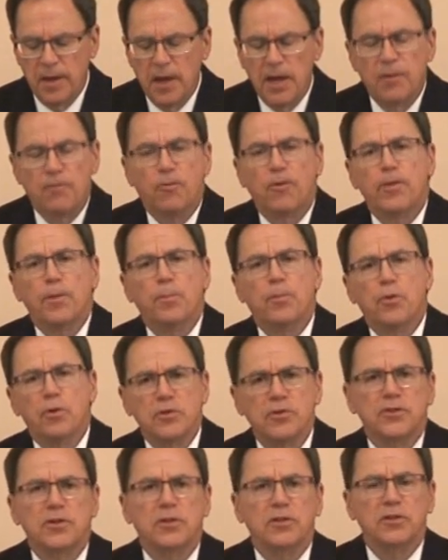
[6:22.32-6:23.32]
And for the
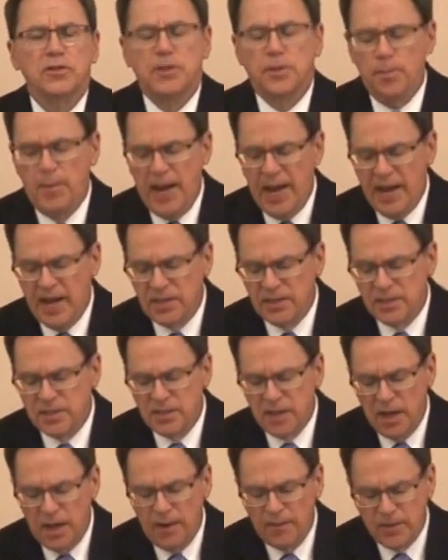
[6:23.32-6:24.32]
personal demands
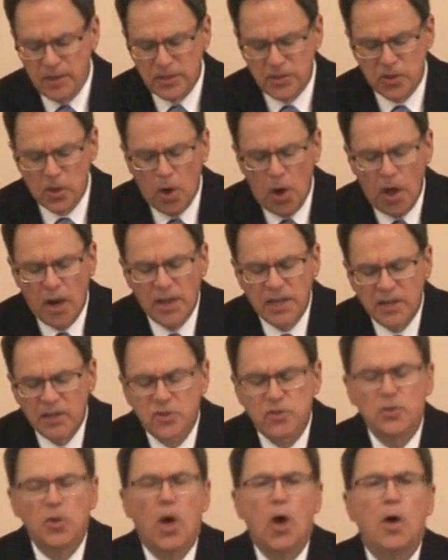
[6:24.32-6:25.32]
of his calling,
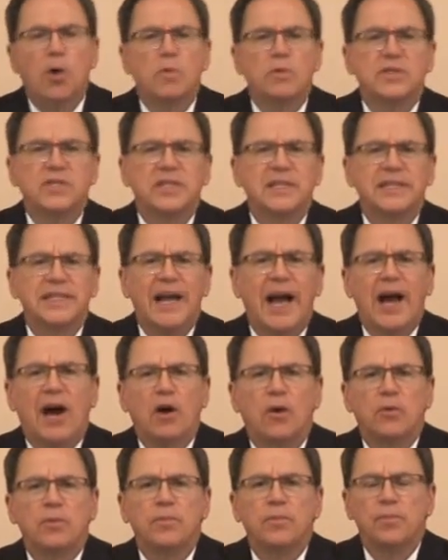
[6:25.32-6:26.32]
Saul was
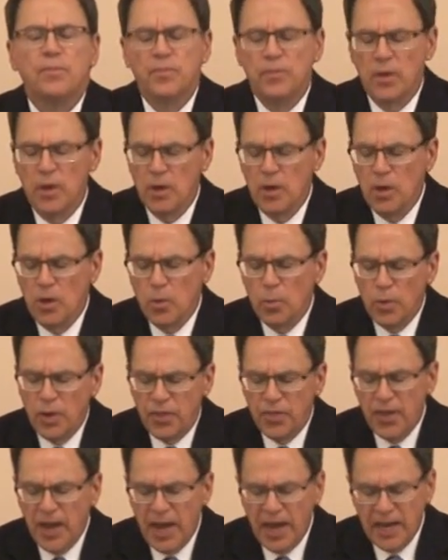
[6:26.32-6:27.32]
endowed
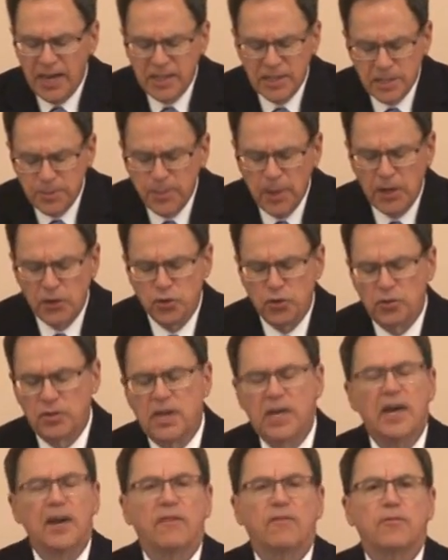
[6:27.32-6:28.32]
with a special
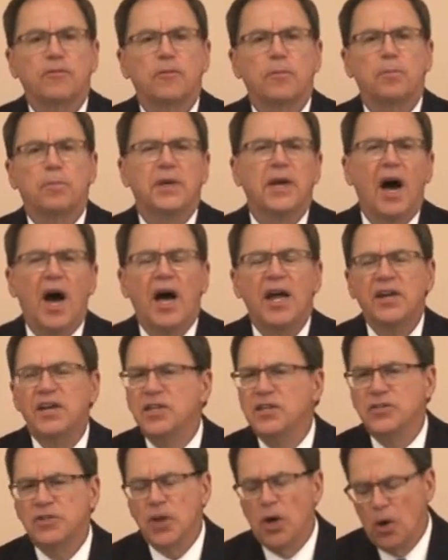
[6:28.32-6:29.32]
gift beyond
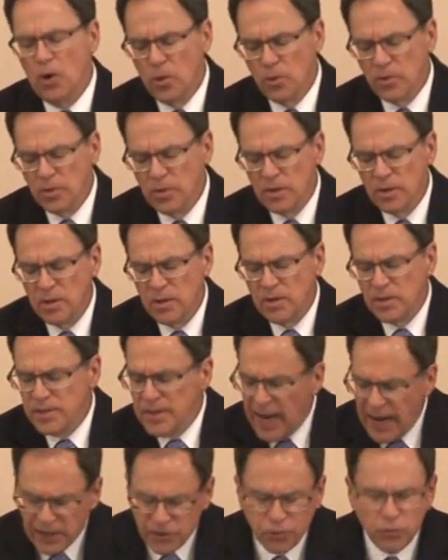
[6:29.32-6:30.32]
his own
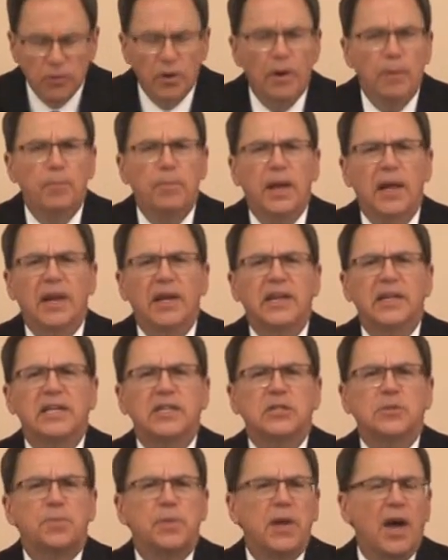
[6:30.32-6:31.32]
natural
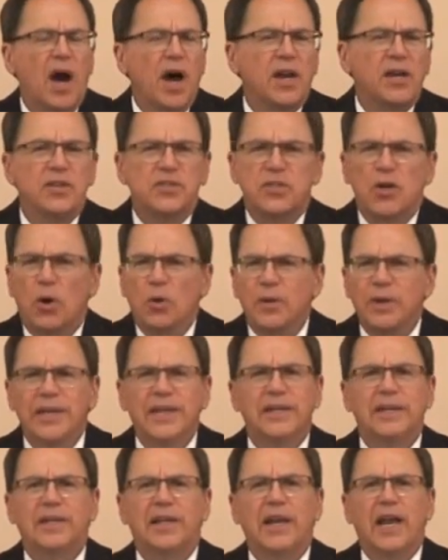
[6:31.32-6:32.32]
abilities, beyond his own
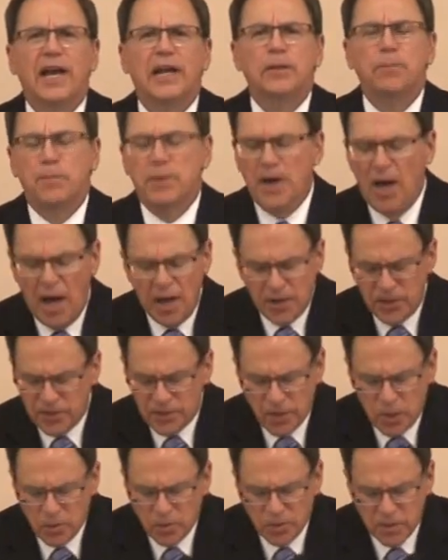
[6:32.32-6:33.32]
intellect, beyond his
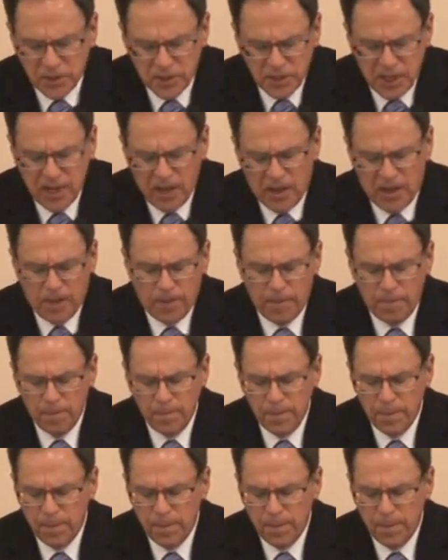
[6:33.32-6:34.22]
own skill.